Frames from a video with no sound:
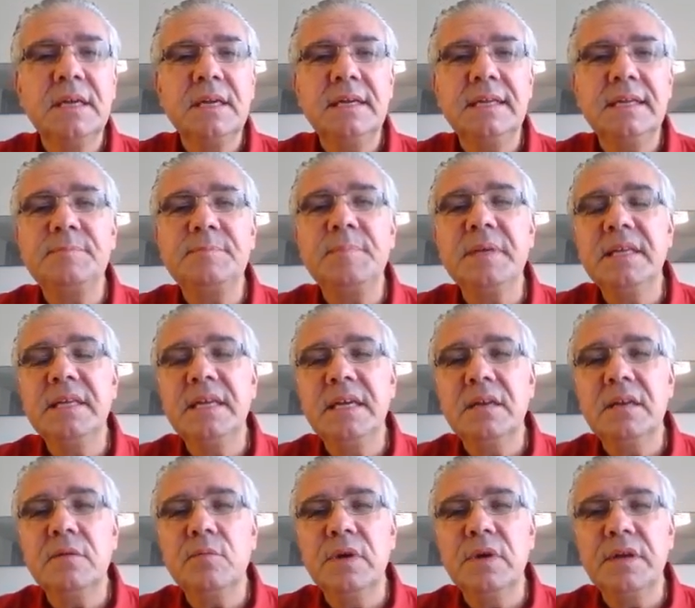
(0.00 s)
Let's
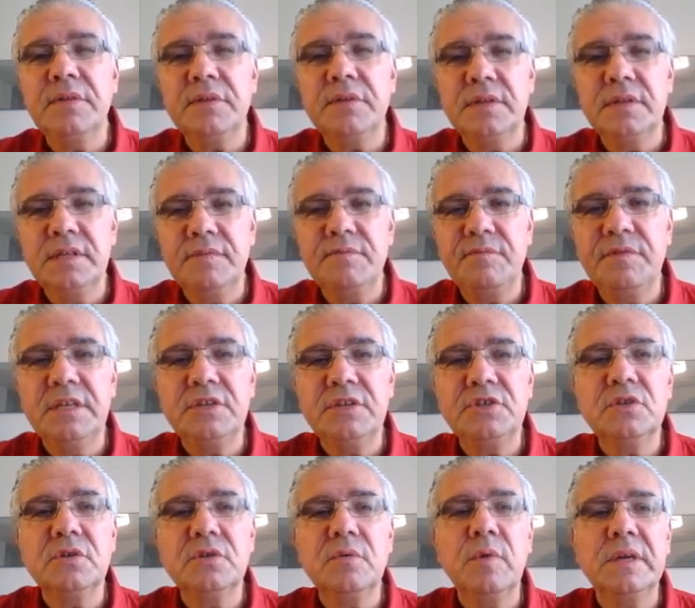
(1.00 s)
begin with a
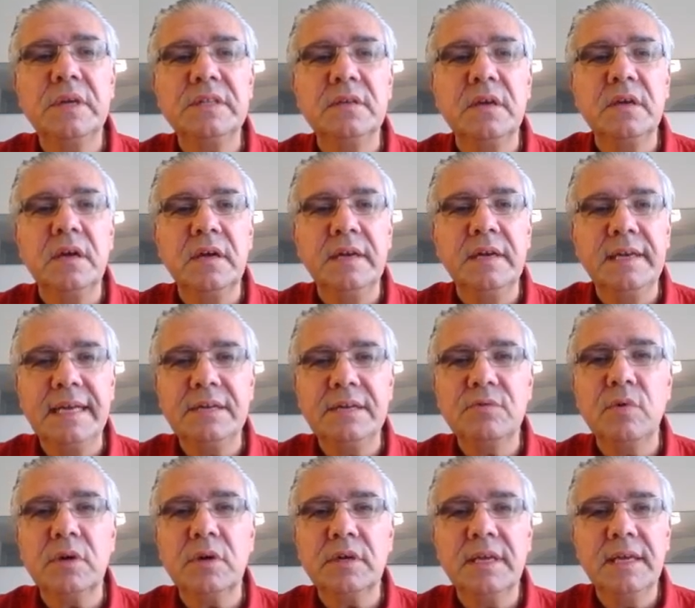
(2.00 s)
definition of what a
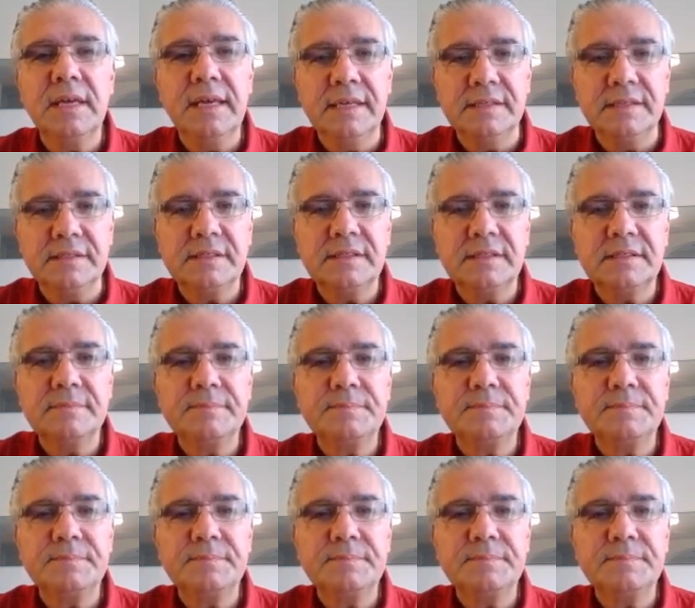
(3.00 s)
network is.